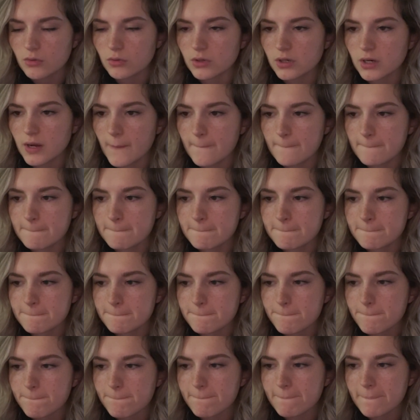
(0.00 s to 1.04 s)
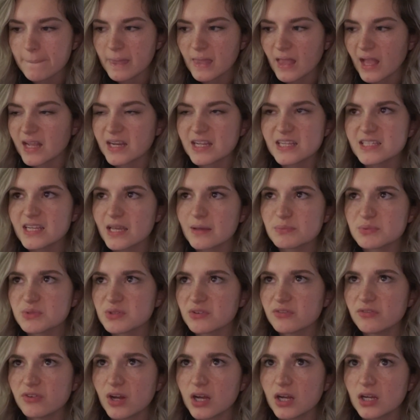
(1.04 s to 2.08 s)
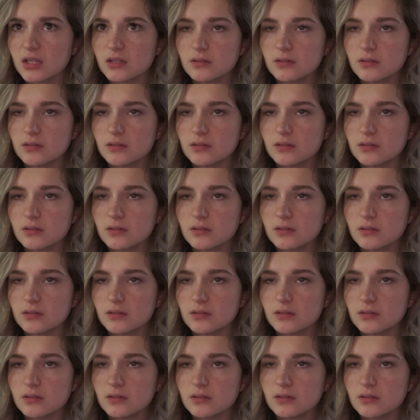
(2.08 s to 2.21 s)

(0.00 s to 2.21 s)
or any types of